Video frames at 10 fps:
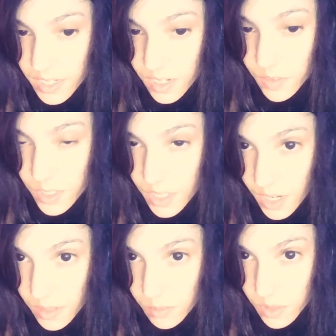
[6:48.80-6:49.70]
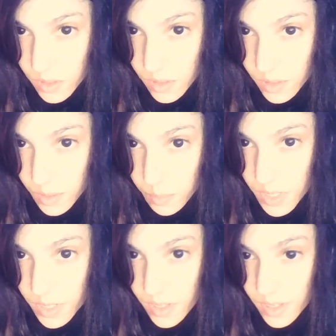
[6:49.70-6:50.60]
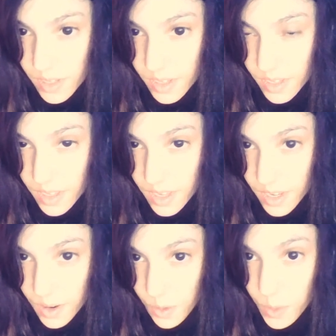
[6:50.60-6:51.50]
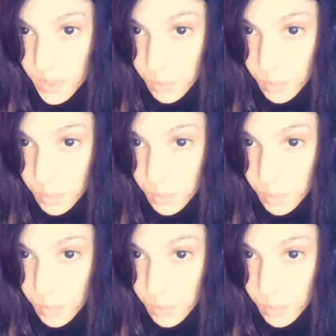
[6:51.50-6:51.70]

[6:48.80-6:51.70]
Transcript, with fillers: scientific breakthrough is relatively